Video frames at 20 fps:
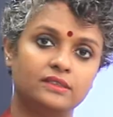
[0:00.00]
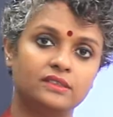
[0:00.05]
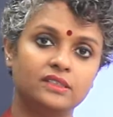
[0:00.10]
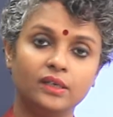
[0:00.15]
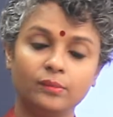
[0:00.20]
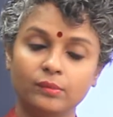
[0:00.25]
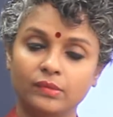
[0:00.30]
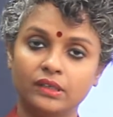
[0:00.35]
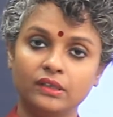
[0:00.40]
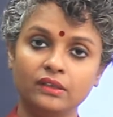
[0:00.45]

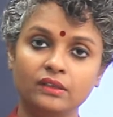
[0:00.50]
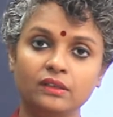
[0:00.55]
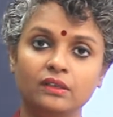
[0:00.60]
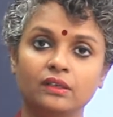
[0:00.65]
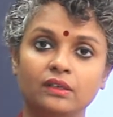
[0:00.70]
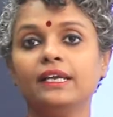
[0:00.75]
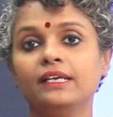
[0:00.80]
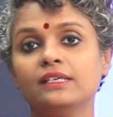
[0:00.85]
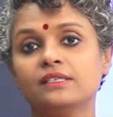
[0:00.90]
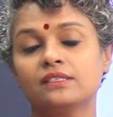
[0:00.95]

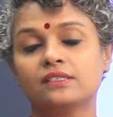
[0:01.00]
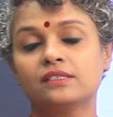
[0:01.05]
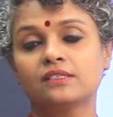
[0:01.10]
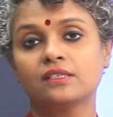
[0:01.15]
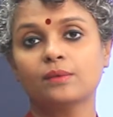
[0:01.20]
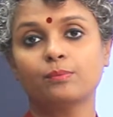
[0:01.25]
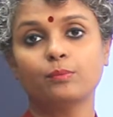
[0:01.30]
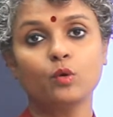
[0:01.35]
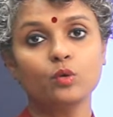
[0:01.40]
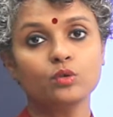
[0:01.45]
semen is
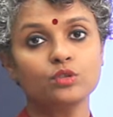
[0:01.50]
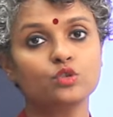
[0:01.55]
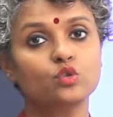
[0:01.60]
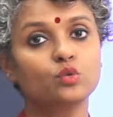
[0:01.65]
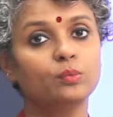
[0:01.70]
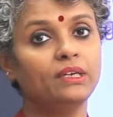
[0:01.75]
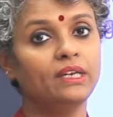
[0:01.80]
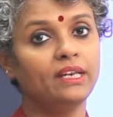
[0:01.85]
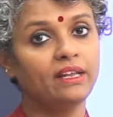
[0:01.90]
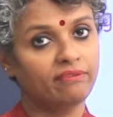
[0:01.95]
supposed to
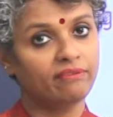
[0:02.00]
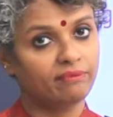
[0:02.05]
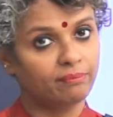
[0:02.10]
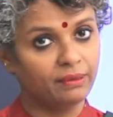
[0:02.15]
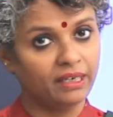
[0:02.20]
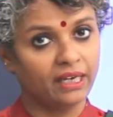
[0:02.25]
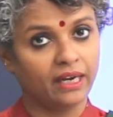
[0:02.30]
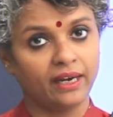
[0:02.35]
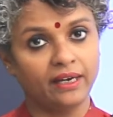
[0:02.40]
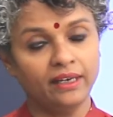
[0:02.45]
be left
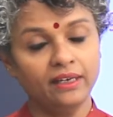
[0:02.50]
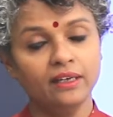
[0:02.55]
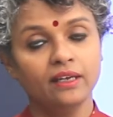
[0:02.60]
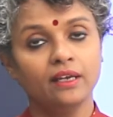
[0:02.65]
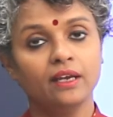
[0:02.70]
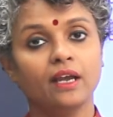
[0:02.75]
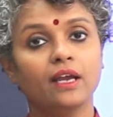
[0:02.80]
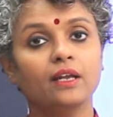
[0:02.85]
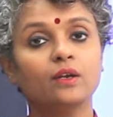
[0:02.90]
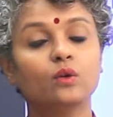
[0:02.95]
behind,
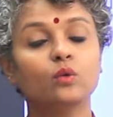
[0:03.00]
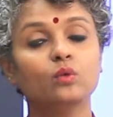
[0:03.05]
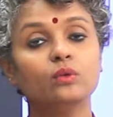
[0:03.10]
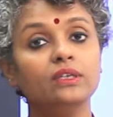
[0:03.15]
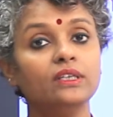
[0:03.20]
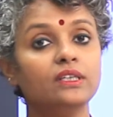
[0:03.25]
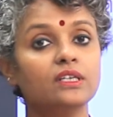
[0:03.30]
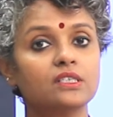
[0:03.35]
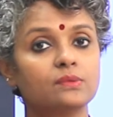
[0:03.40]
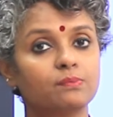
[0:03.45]
and
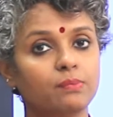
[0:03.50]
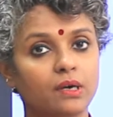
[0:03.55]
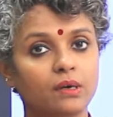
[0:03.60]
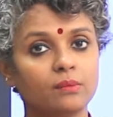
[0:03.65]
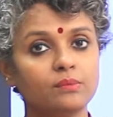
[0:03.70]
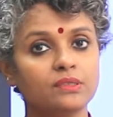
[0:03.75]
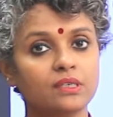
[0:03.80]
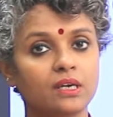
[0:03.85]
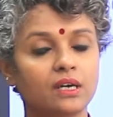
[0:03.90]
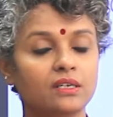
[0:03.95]
only the
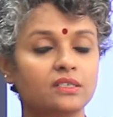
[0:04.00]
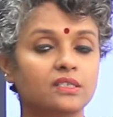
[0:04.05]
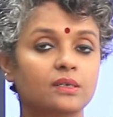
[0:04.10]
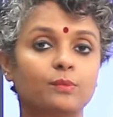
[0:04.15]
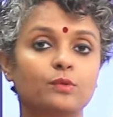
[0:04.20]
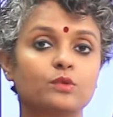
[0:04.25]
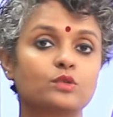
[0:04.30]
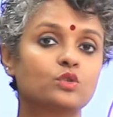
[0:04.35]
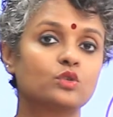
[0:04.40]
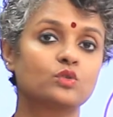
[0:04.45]
sperms are
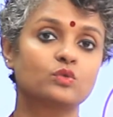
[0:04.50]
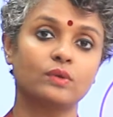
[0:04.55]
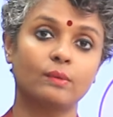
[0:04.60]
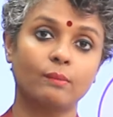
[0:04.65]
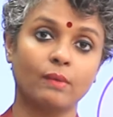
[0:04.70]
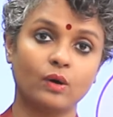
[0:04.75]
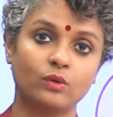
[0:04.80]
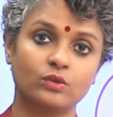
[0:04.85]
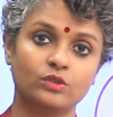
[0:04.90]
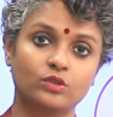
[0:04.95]
supposed to
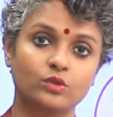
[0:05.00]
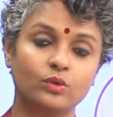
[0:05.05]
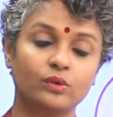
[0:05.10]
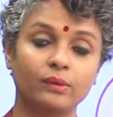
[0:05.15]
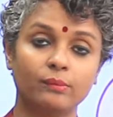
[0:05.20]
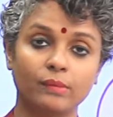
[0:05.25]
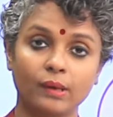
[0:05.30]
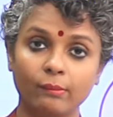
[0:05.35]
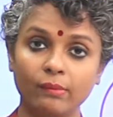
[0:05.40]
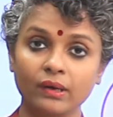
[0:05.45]
swim out. So
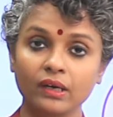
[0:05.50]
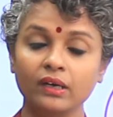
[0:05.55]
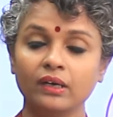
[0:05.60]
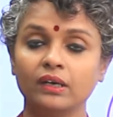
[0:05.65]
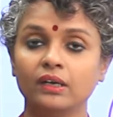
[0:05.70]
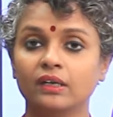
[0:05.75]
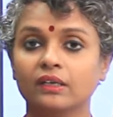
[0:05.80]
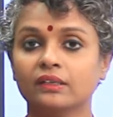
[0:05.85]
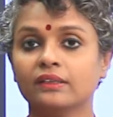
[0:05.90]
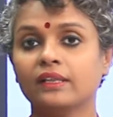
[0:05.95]

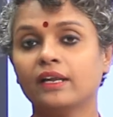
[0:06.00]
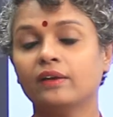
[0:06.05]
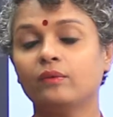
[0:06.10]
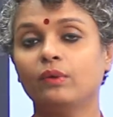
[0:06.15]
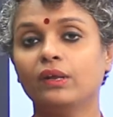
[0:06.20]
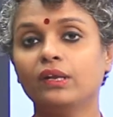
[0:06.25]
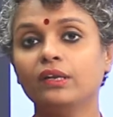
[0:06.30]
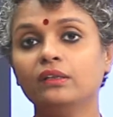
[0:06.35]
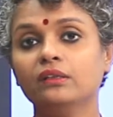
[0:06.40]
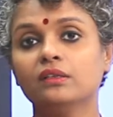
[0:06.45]
remember that
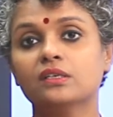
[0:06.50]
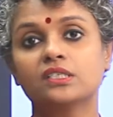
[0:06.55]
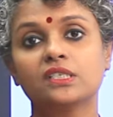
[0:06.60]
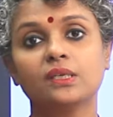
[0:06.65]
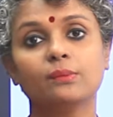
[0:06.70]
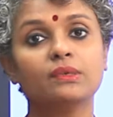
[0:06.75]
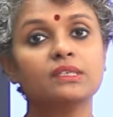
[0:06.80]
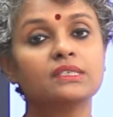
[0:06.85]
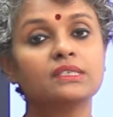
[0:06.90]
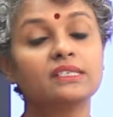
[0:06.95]
when the
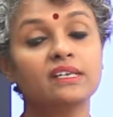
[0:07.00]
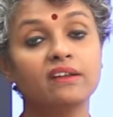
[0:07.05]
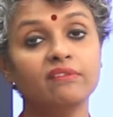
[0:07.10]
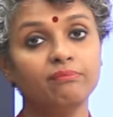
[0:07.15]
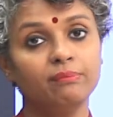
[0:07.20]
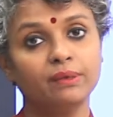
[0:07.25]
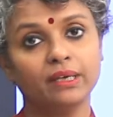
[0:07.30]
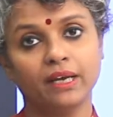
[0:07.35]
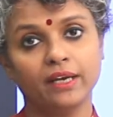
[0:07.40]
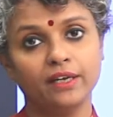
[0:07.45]
semen is
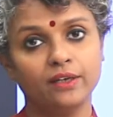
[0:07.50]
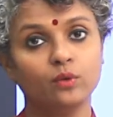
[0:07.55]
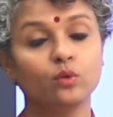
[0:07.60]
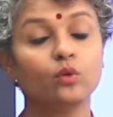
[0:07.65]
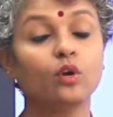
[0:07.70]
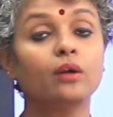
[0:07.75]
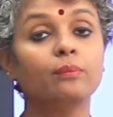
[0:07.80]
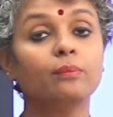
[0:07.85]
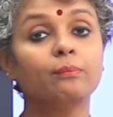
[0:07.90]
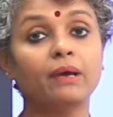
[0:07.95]
left behind, do
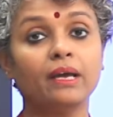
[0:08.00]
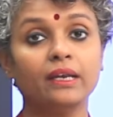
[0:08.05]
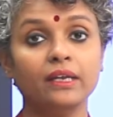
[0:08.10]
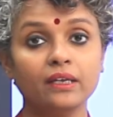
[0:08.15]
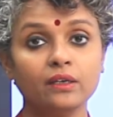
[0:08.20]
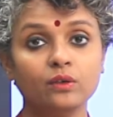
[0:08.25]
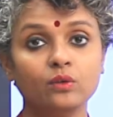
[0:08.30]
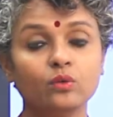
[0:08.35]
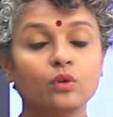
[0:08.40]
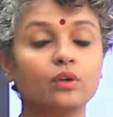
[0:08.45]
not
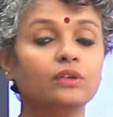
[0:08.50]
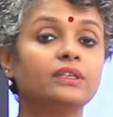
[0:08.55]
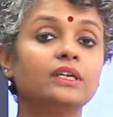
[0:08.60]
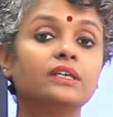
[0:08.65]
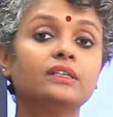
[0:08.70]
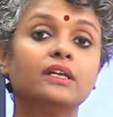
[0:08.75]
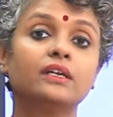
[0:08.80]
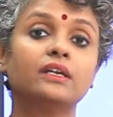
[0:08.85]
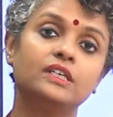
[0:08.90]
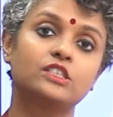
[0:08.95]
panic. Do not
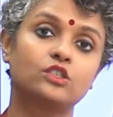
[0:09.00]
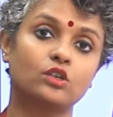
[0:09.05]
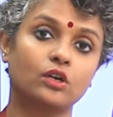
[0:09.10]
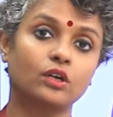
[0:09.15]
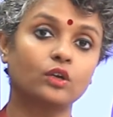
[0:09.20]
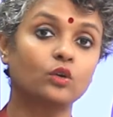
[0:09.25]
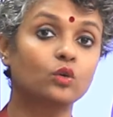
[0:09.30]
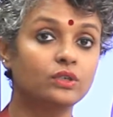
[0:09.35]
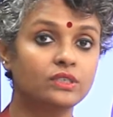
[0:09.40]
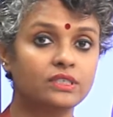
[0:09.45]
think that it's not
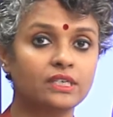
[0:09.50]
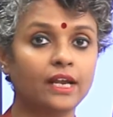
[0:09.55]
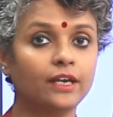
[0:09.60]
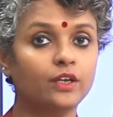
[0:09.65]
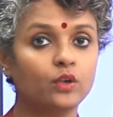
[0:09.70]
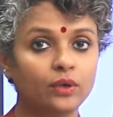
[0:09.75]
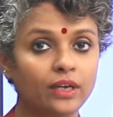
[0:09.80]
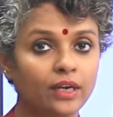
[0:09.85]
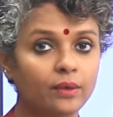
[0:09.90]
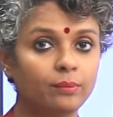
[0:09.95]
a good
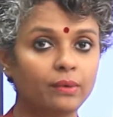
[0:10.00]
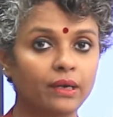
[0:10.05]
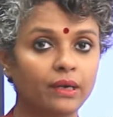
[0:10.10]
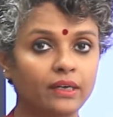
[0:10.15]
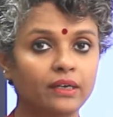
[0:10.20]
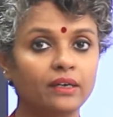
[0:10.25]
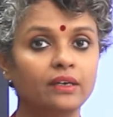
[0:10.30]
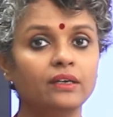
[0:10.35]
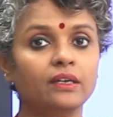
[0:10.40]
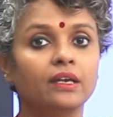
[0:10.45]
sign to get
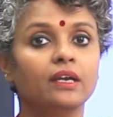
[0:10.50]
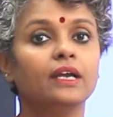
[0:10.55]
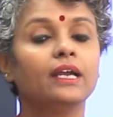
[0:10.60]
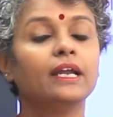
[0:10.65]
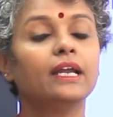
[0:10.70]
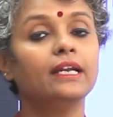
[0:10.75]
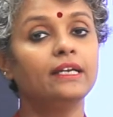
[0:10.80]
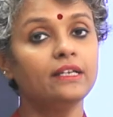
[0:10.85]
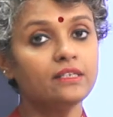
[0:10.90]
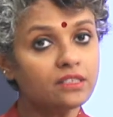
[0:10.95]
pregnant.
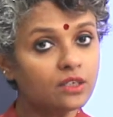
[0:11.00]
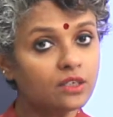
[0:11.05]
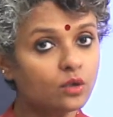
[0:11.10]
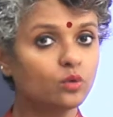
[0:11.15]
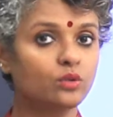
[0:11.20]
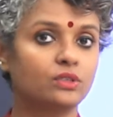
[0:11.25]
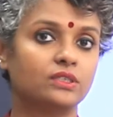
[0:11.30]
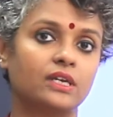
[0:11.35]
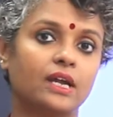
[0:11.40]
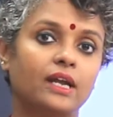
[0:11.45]
It is a
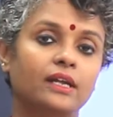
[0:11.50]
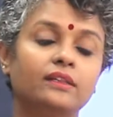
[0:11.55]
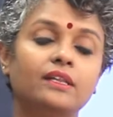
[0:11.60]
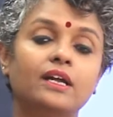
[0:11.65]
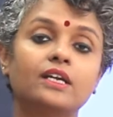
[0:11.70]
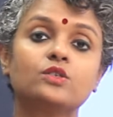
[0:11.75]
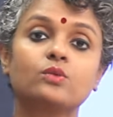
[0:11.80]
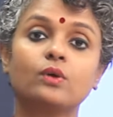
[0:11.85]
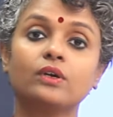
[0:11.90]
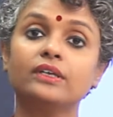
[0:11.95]
good sign.
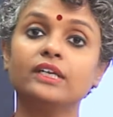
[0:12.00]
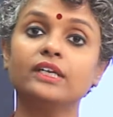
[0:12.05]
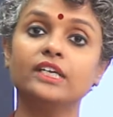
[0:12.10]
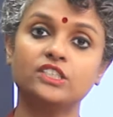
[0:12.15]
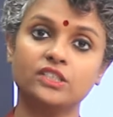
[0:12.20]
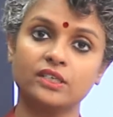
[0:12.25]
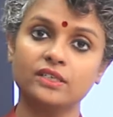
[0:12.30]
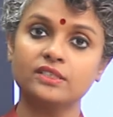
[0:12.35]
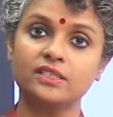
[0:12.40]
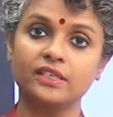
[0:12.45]
That's what
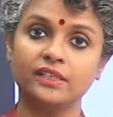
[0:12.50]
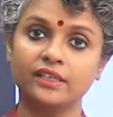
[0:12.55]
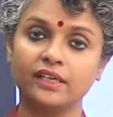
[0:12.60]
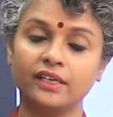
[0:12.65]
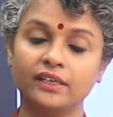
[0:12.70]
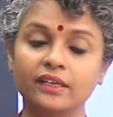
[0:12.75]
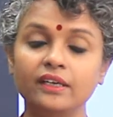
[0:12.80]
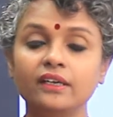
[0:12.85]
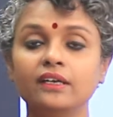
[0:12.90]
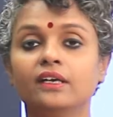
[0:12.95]
nature has
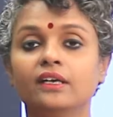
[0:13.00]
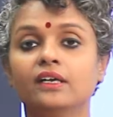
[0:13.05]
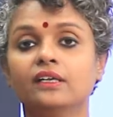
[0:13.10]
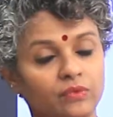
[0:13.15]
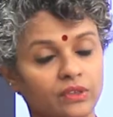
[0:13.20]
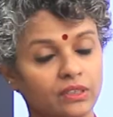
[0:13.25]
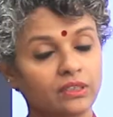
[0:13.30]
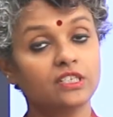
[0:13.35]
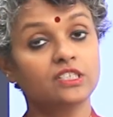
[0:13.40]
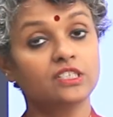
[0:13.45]

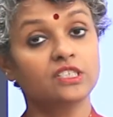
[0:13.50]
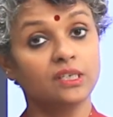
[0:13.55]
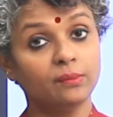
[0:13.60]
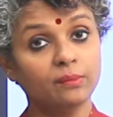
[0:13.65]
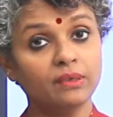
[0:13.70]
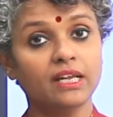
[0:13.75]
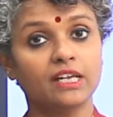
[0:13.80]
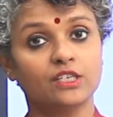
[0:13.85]
intended. The semen